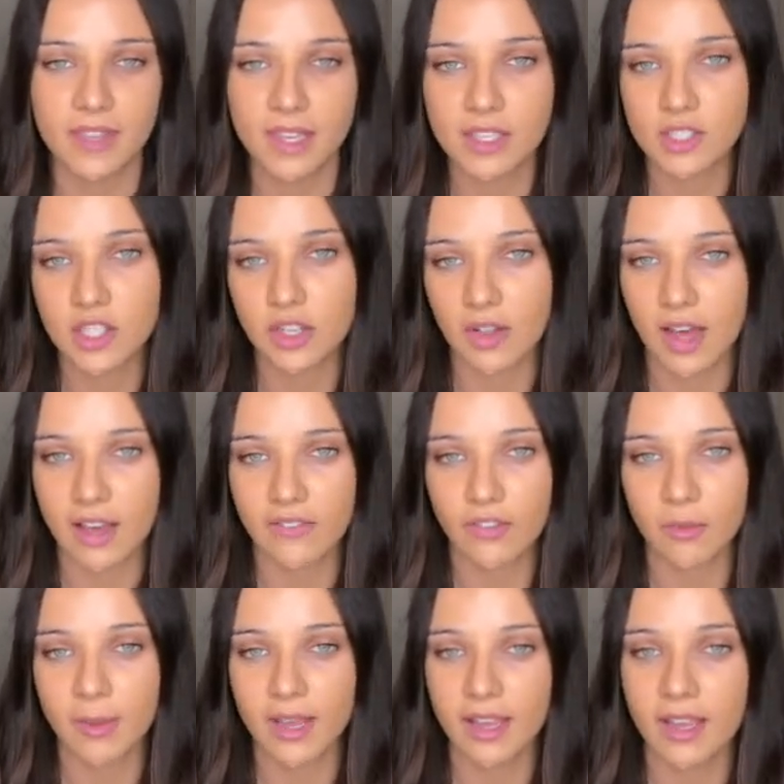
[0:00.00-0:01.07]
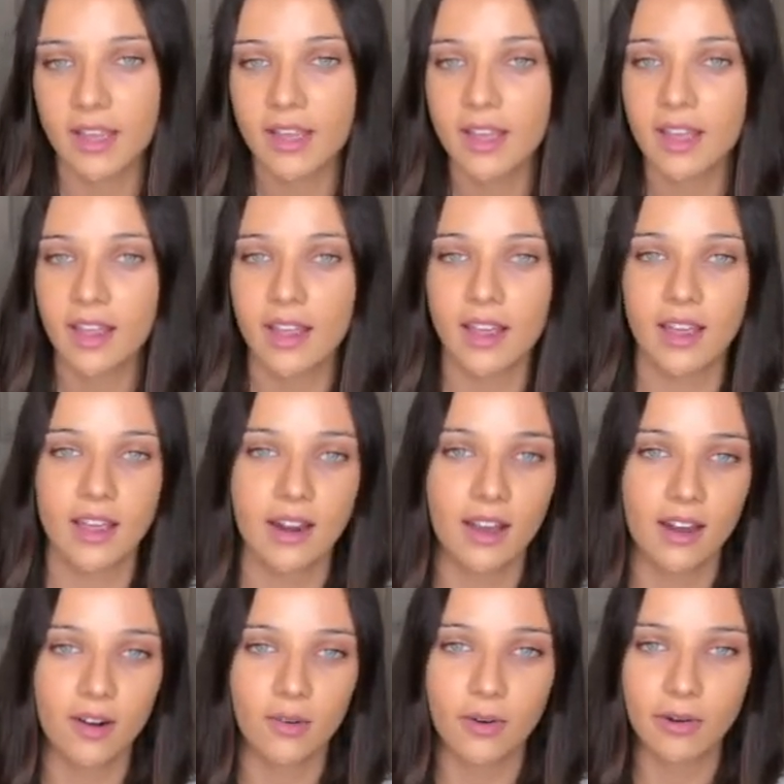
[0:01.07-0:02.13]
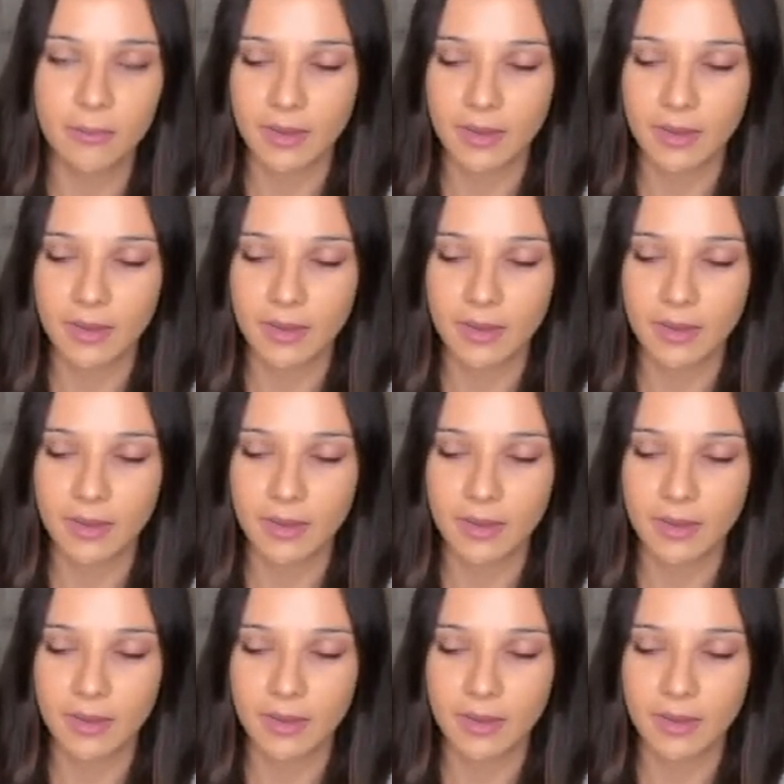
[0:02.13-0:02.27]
is too light for me, and I don't want